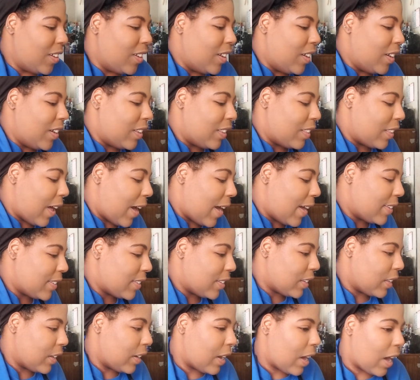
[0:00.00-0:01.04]
And
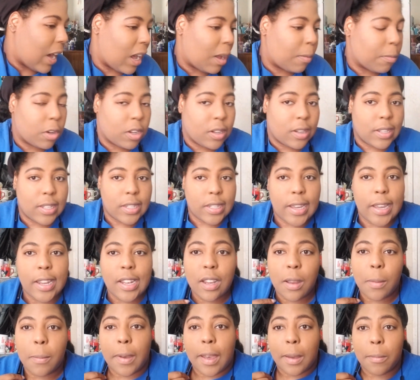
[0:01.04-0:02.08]
lastly, I'm gonna set,
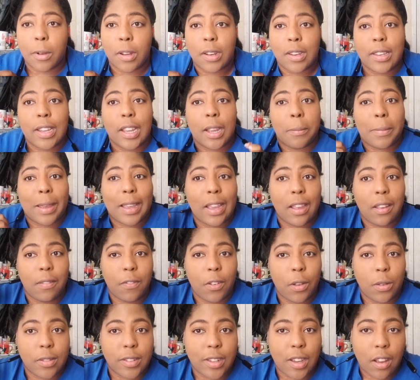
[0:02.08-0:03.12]
but I'm gonna take my
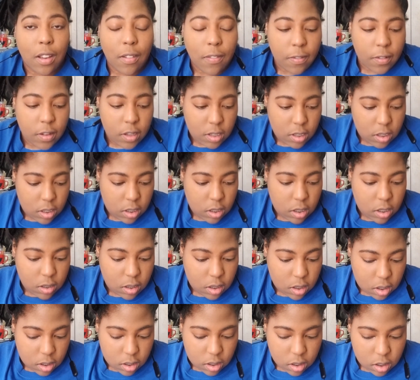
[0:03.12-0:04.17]
headphones off
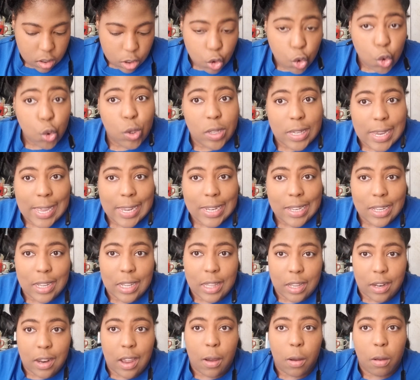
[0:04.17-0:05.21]
to set, and
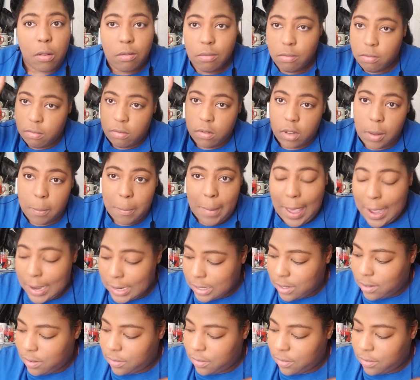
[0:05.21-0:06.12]
then I'll come back.